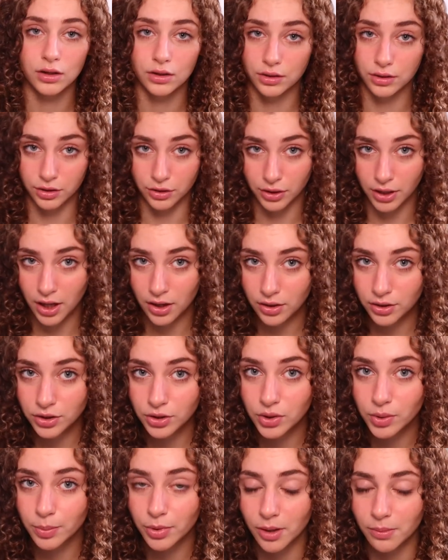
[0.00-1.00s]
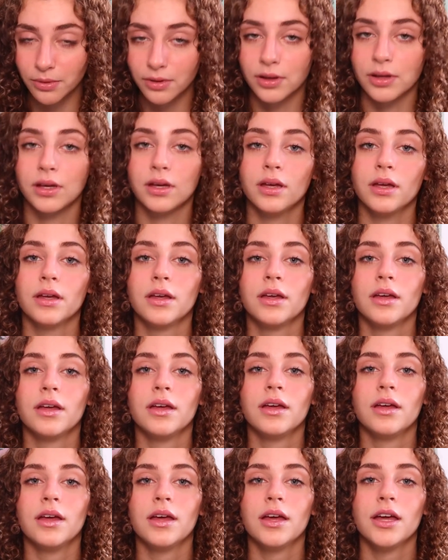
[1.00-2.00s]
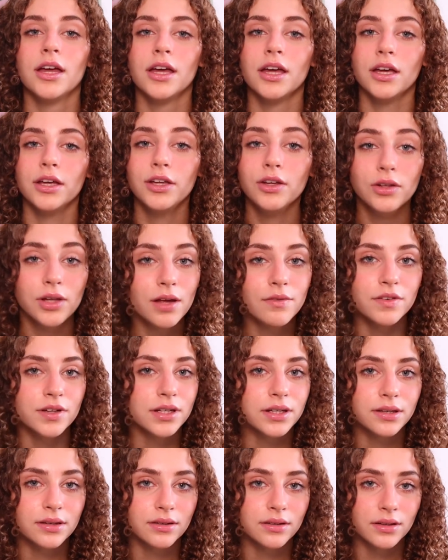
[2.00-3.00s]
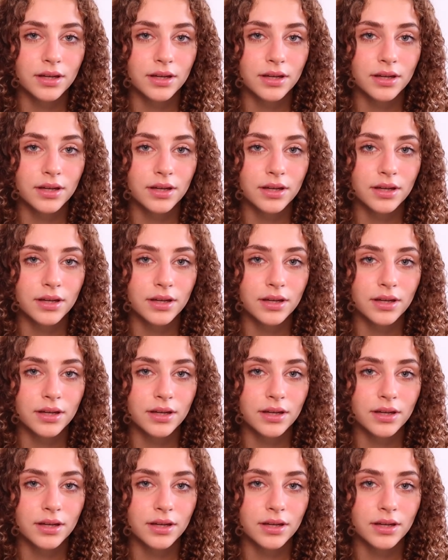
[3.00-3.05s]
Learn how to do it properly. You'll love it.